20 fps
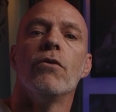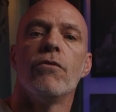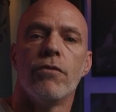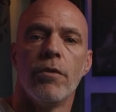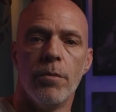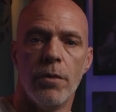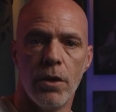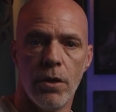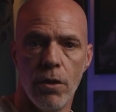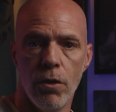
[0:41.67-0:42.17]

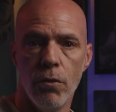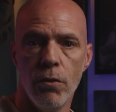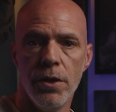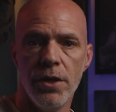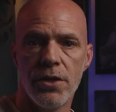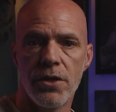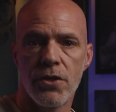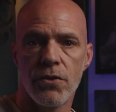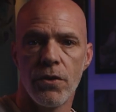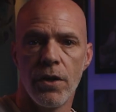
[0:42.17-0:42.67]
from the low
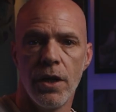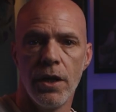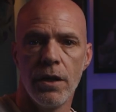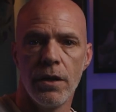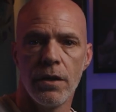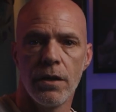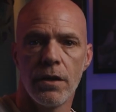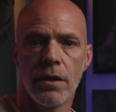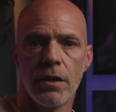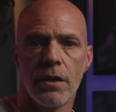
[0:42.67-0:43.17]
E
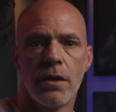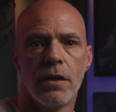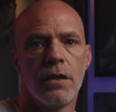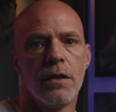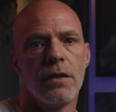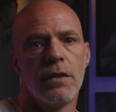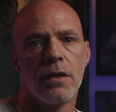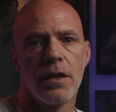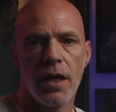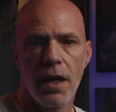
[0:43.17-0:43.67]
string
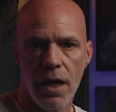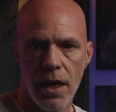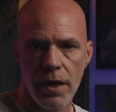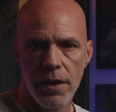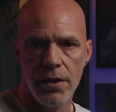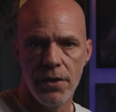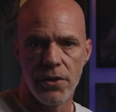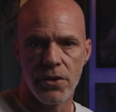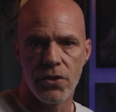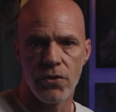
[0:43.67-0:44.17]
to the high
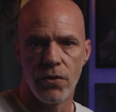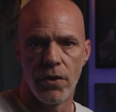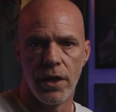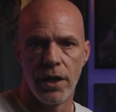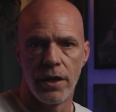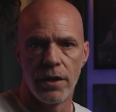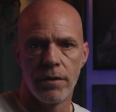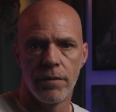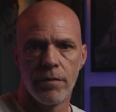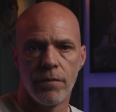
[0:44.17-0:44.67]
E
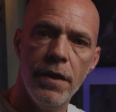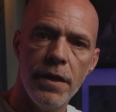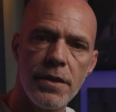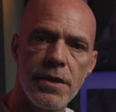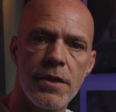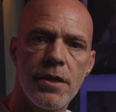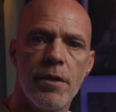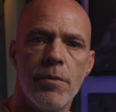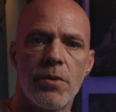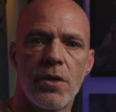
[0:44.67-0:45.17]
string.
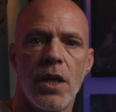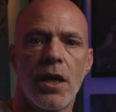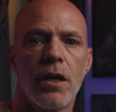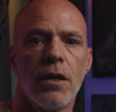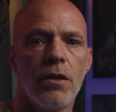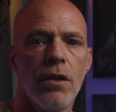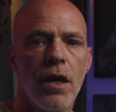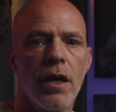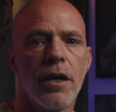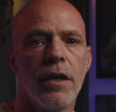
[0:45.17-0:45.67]
This seems like
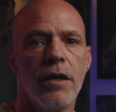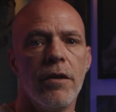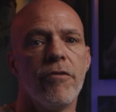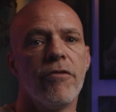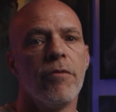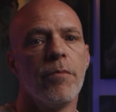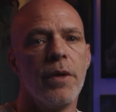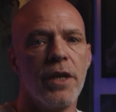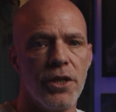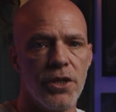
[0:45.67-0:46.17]
a lot of
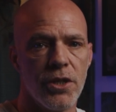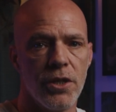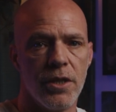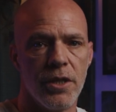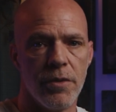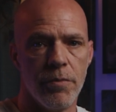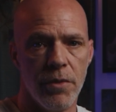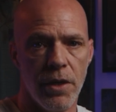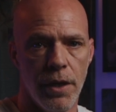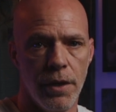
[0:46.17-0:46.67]
information
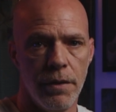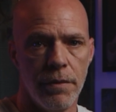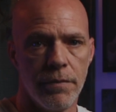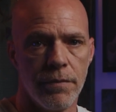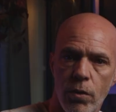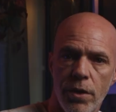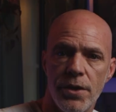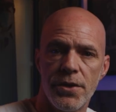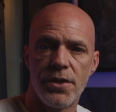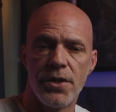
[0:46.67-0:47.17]
to me.
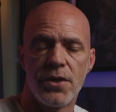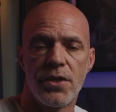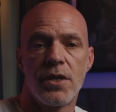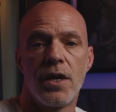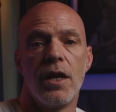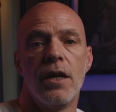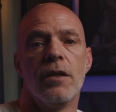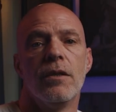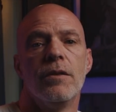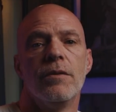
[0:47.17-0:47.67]
What is a
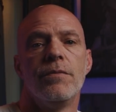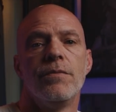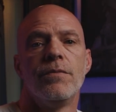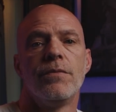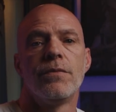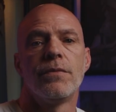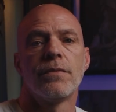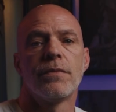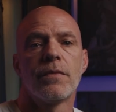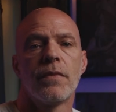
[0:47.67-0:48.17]
scale?
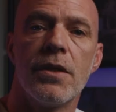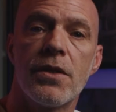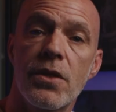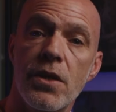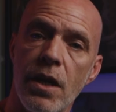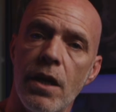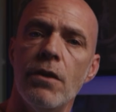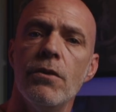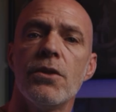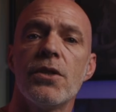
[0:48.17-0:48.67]
A
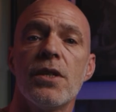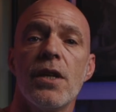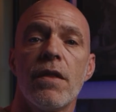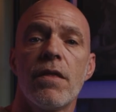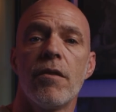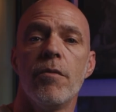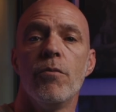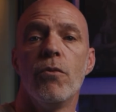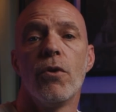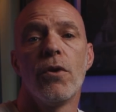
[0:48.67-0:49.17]
scale is
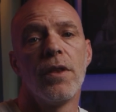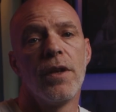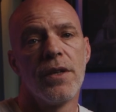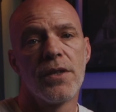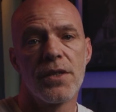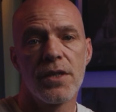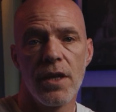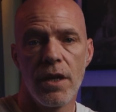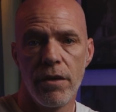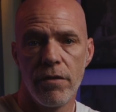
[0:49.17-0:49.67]
nothing more than
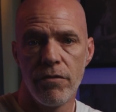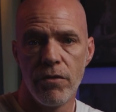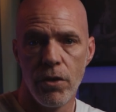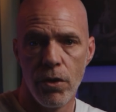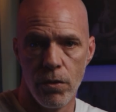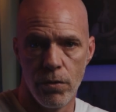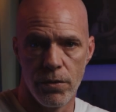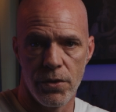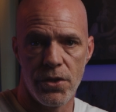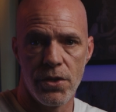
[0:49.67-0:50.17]
a set of
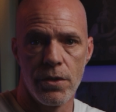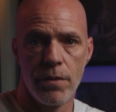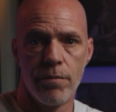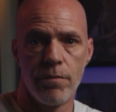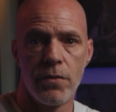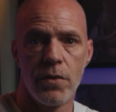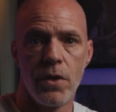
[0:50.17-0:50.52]
notes,